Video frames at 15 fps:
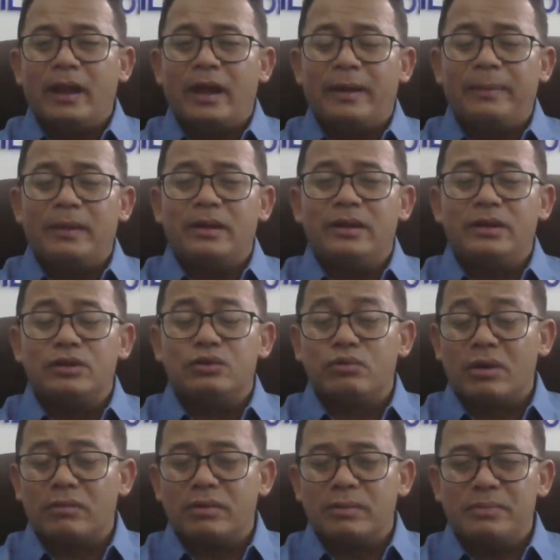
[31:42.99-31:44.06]
and he is
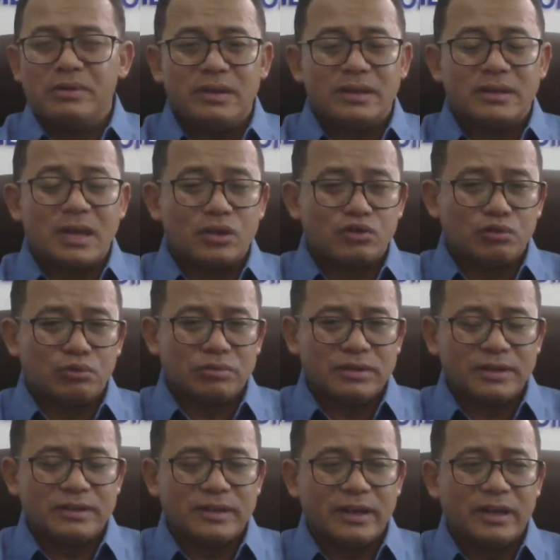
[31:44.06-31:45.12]
one of the business associates,